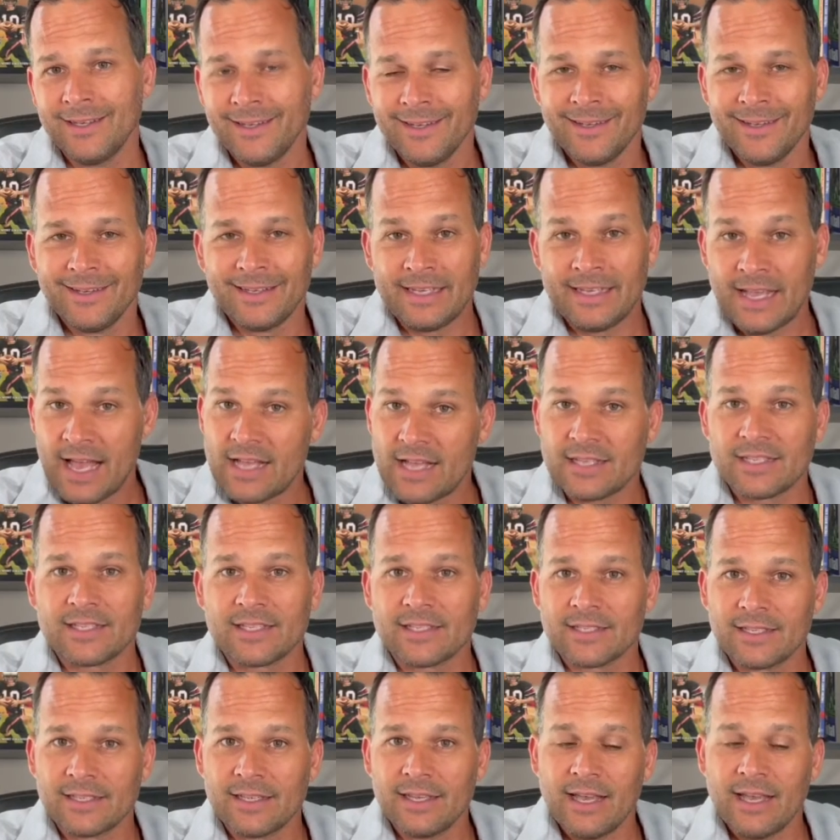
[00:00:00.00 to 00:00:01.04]

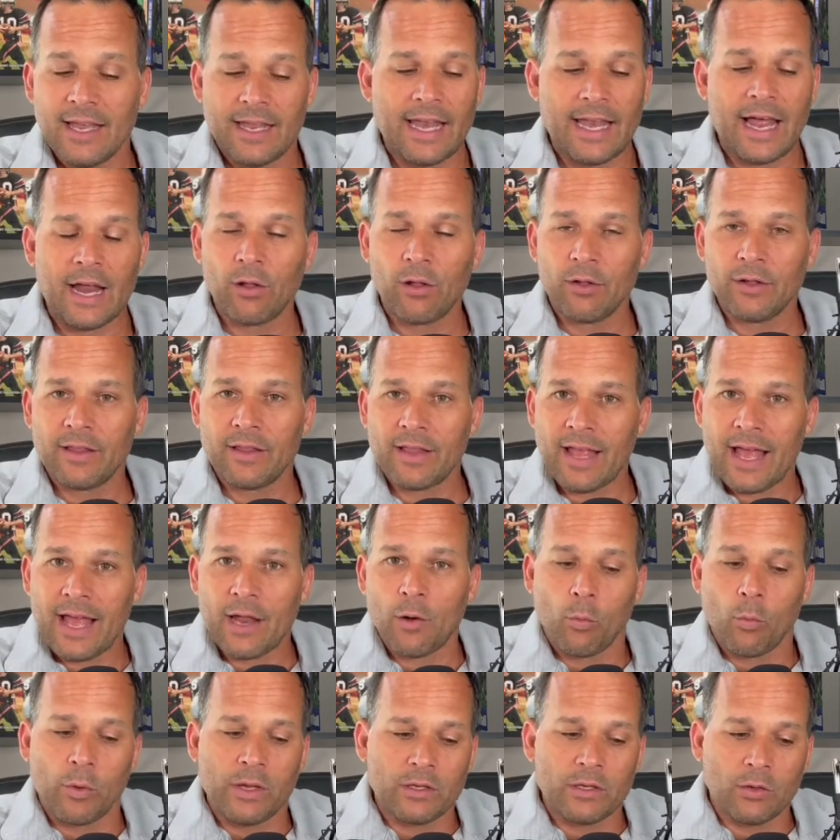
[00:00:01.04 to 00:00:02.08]
Yes. Not only
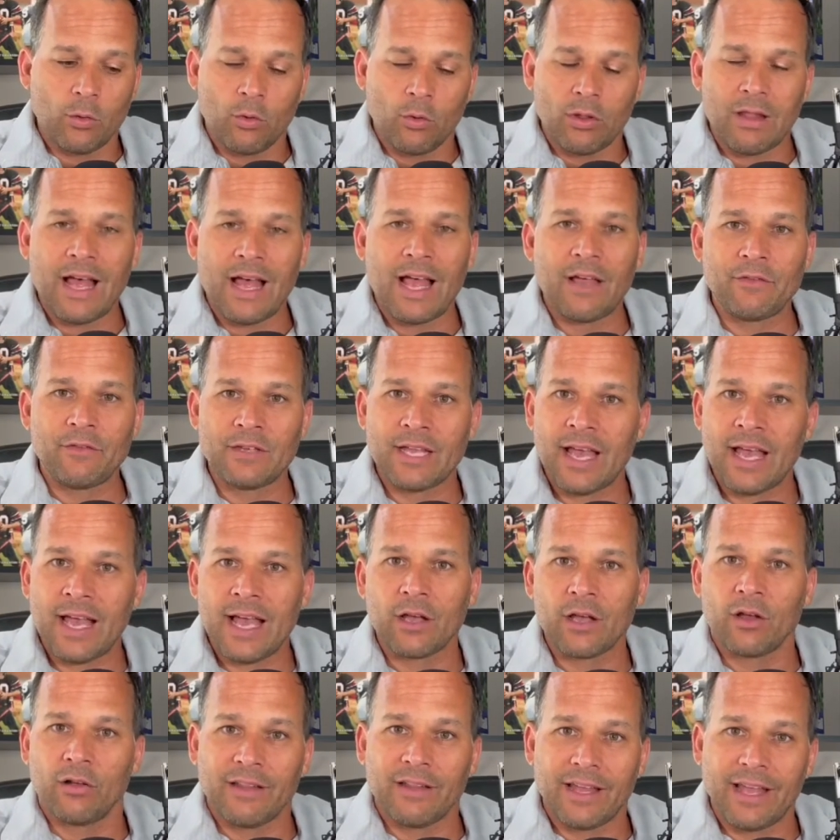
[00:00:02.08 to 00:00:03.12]
that, we'll live
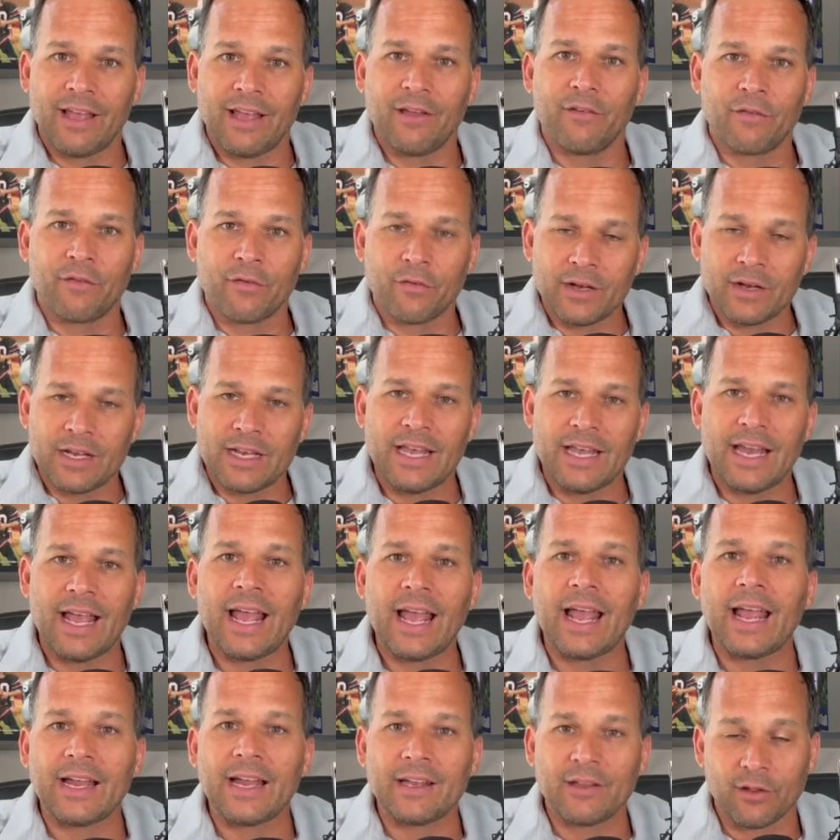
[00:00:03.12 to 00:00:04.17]
tackle every
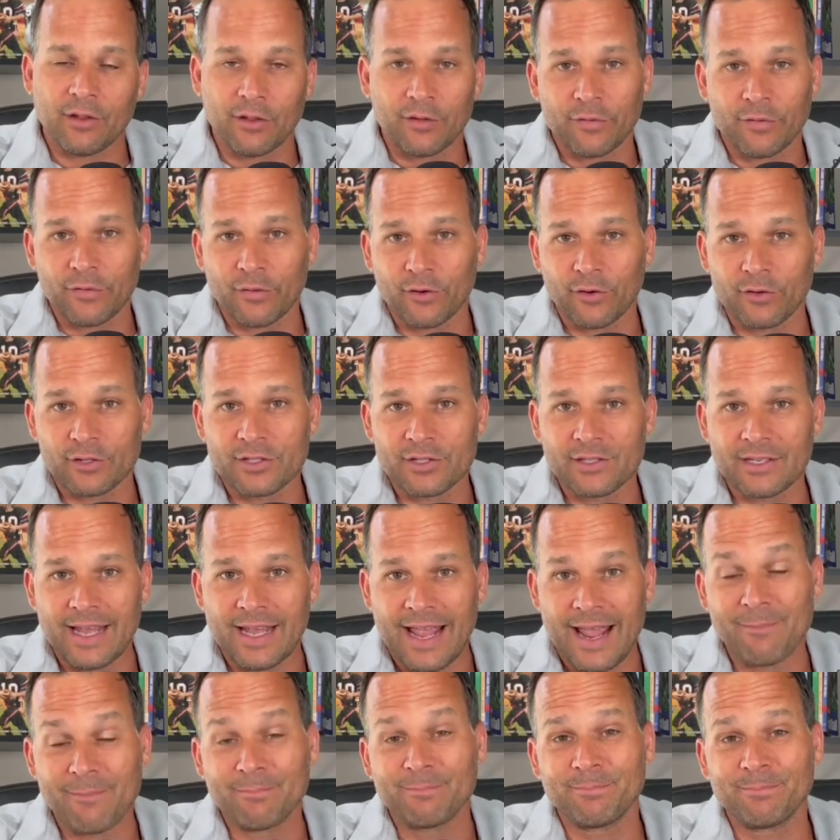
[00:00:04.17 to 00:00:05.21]
day till the first
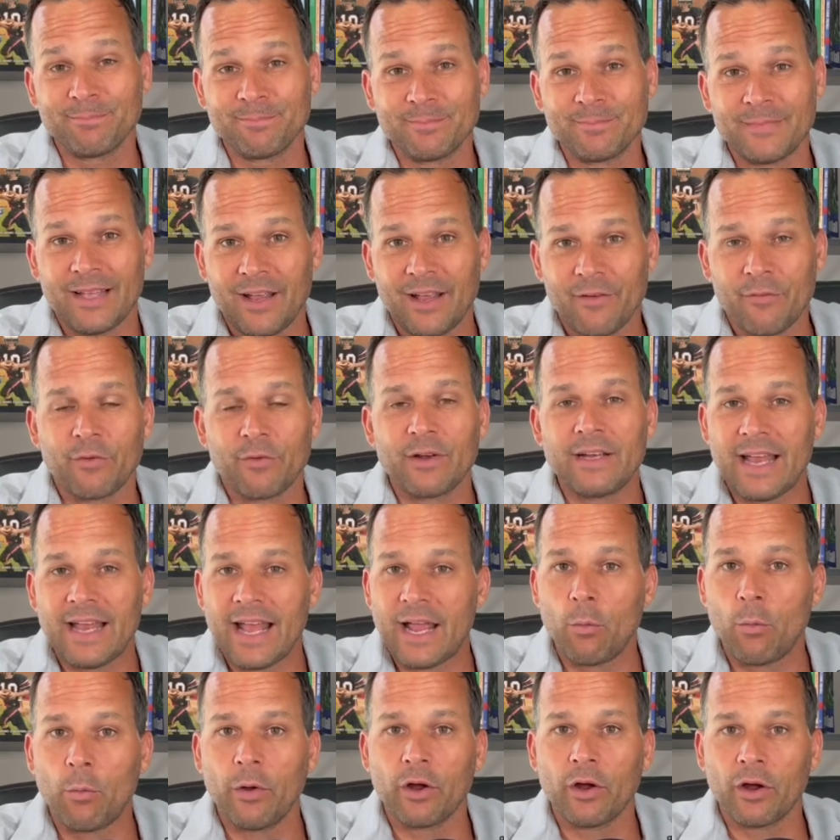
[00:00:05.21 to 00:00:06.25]
game. Every day
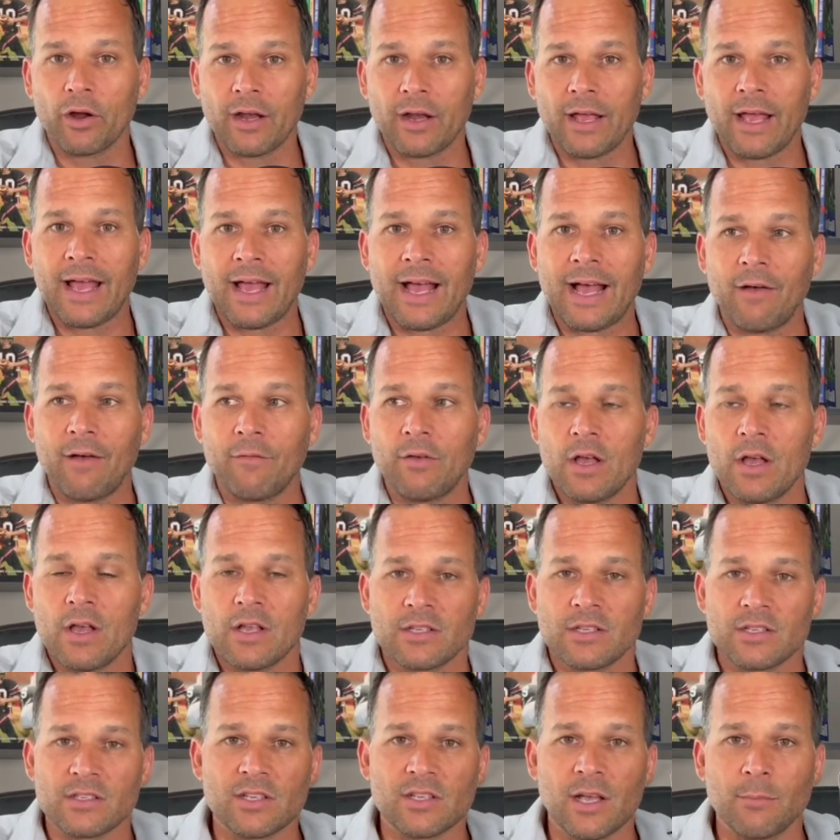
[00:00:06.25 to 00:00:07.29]
we are going to have
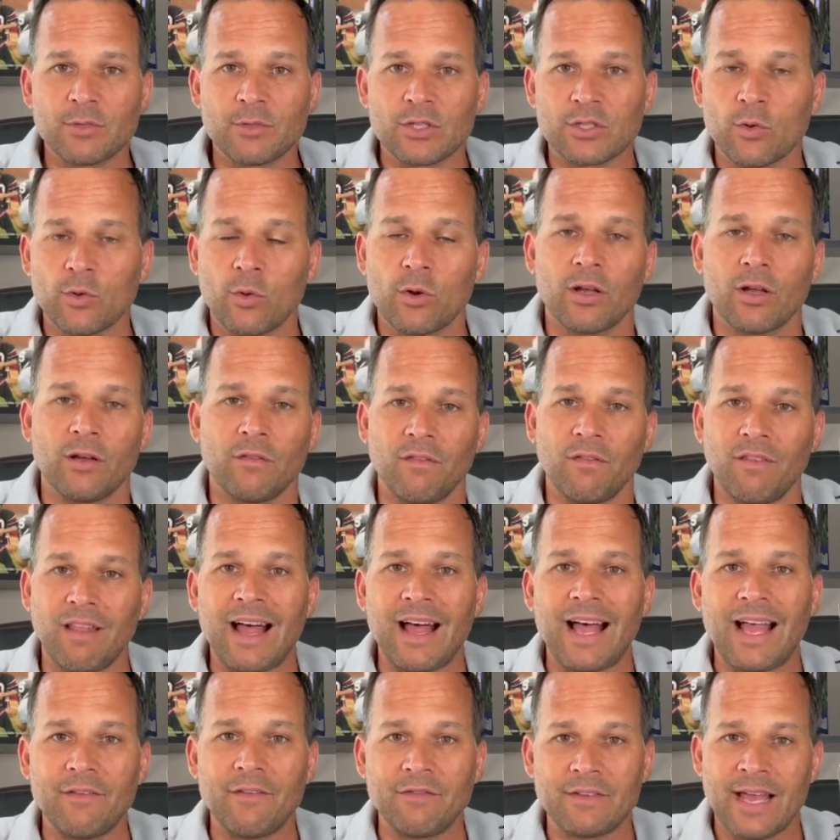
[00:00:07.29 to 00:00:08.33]
some sort of
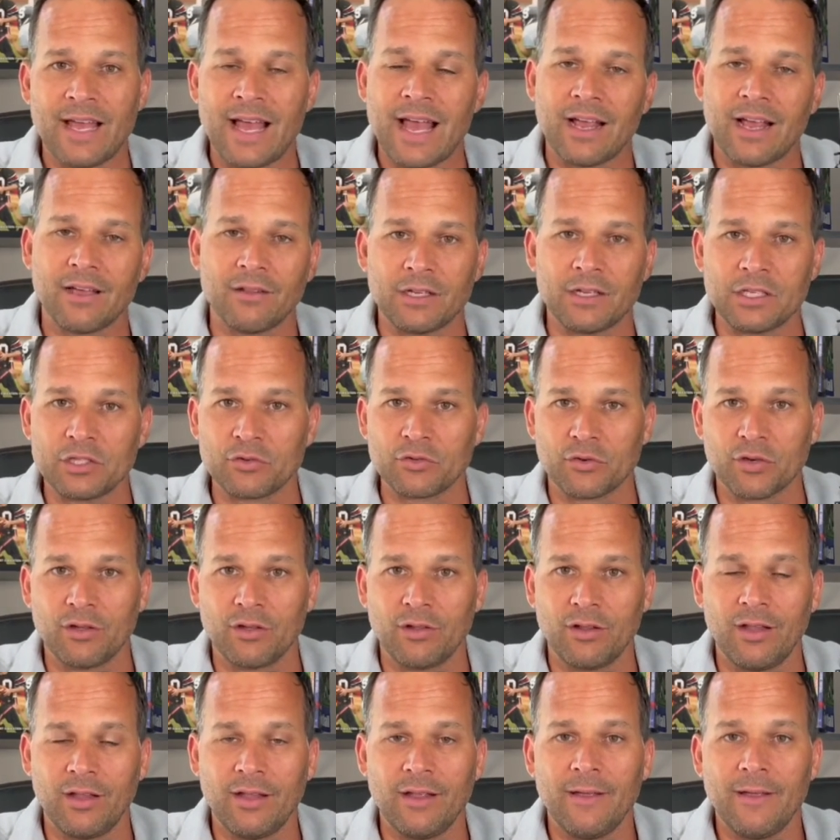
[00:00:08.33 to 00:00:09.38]
live tackling
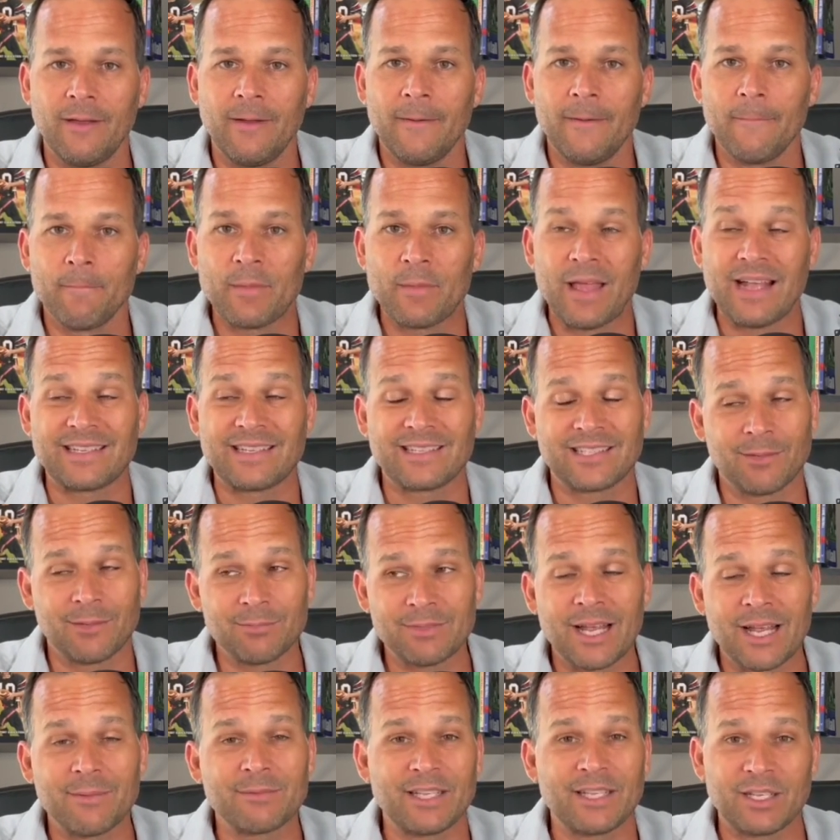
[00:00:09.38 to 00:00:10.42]
drill. And
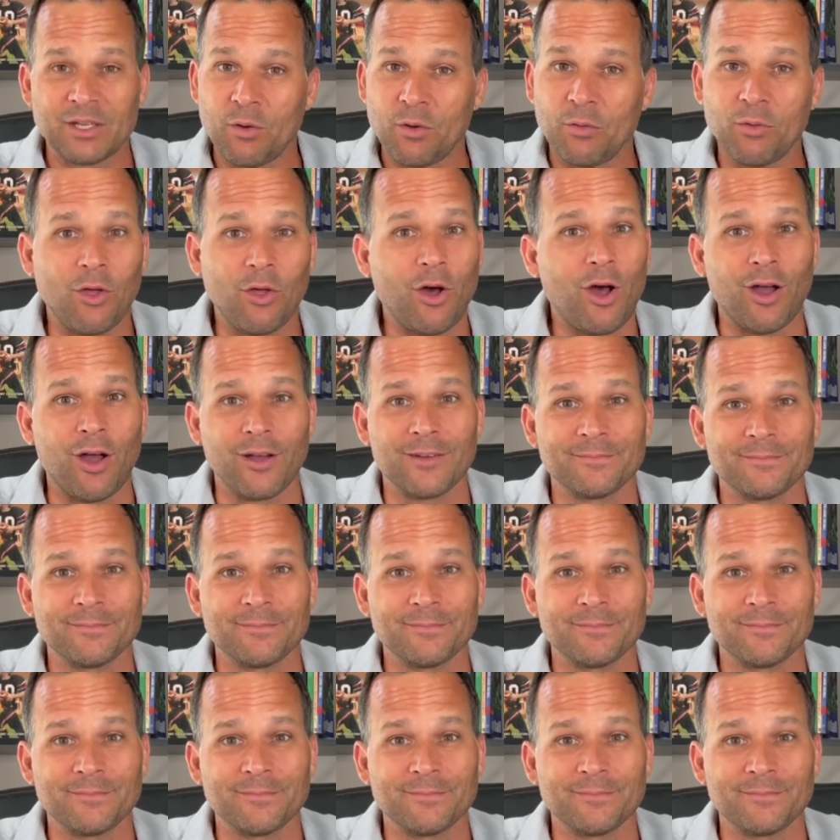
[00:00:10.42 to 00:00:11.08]
sometimes they go long.